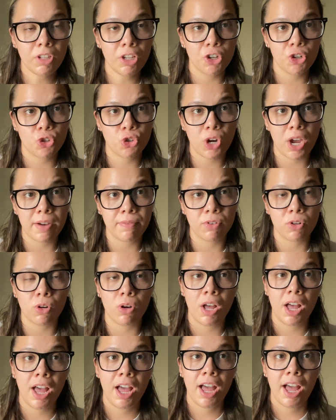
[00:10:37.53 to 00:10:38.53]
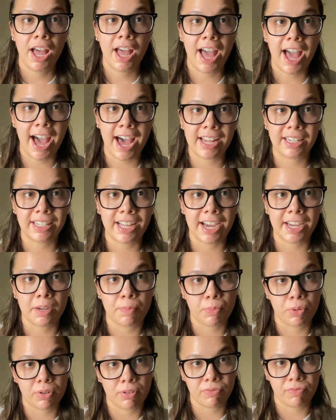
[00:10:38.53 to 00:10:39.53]
travel allied
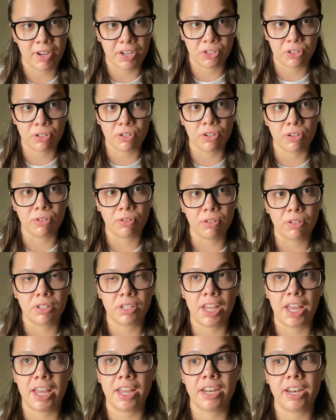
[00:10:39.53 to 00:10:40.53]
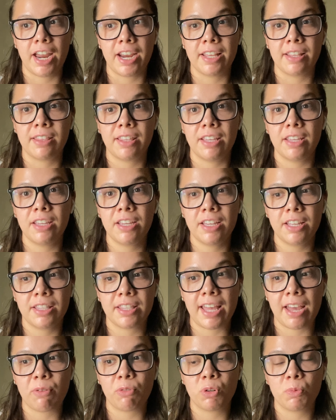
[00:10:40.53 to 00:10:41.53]
professionals? And I think
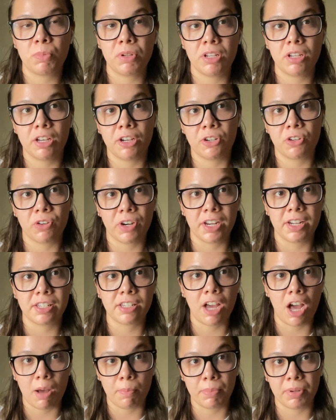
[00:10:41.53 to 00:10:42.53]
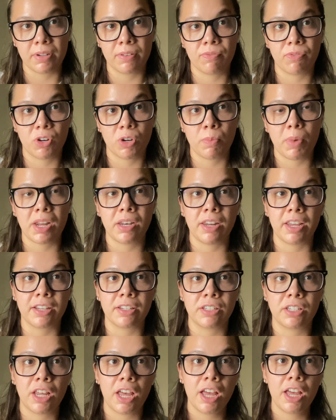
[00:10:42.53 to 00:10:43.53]
that would be a great topic for my
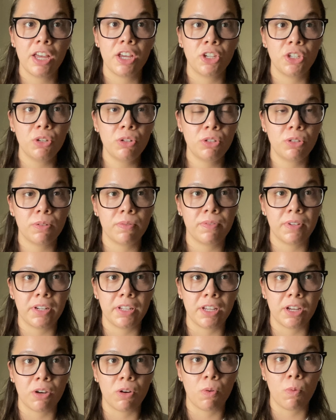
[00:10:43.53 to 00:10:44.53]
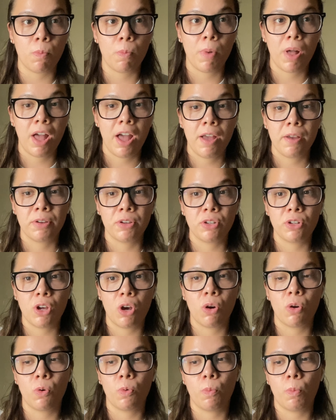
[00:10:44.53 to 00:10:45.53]
next YouTube video. You
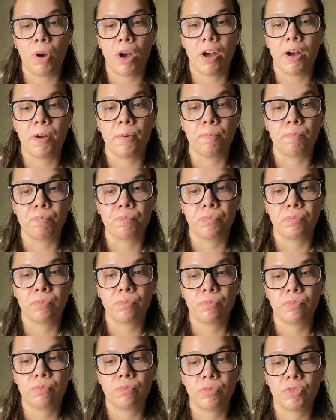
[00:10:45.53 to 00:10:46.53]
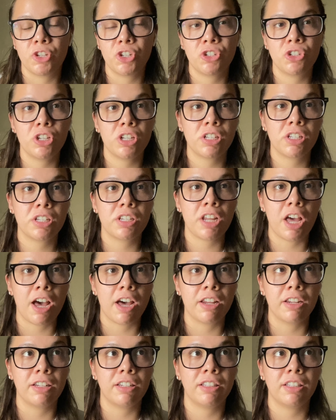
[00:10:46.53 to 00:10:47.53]
know, there's just
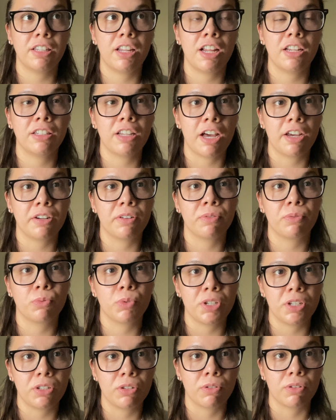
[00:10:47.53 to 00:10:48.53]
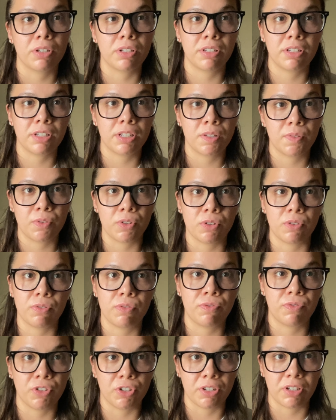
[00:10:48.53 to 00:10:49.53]
not a lot of resources for
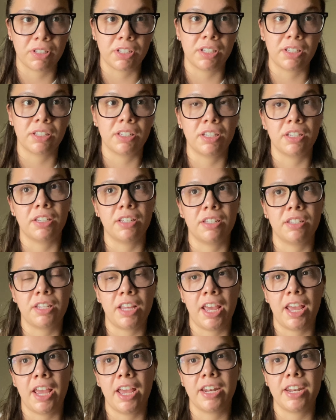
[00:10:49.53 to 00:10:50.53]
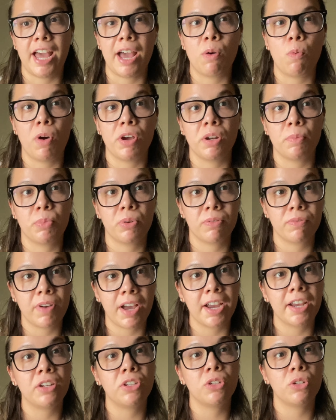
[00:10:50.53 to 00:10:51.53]
first assist, and I want to
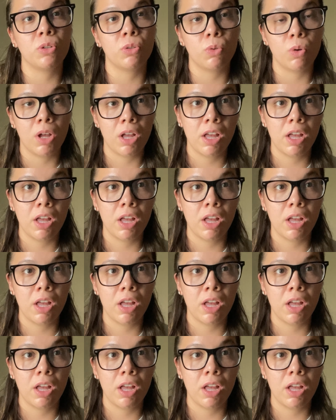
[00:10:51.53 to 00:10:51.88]
provide you